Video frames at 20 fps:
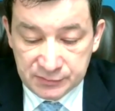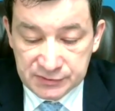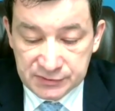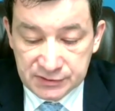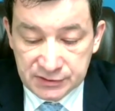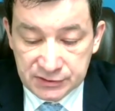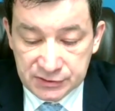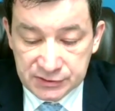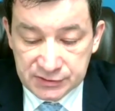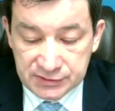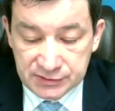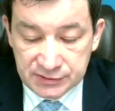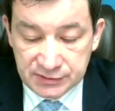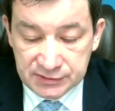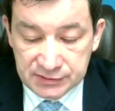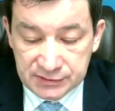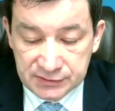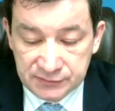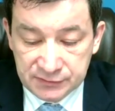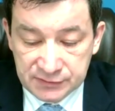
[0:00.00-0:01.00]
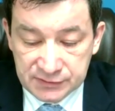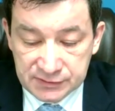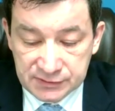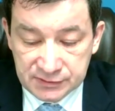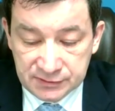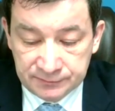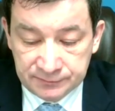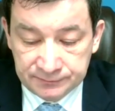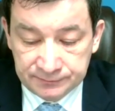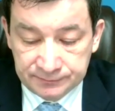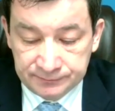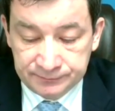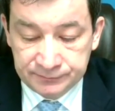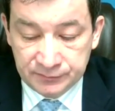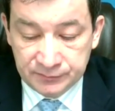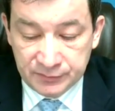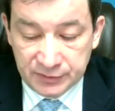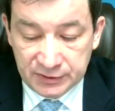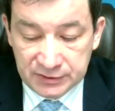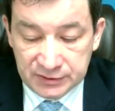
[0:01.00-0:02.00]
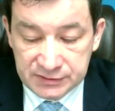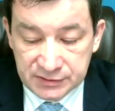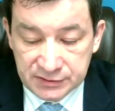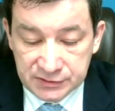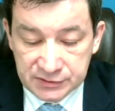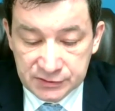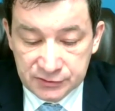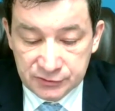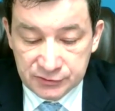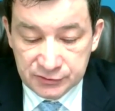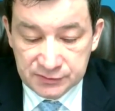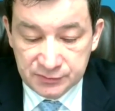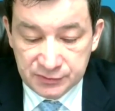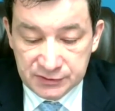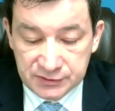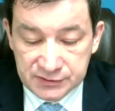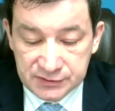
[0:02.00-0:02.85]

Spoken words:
We'd call for the ending of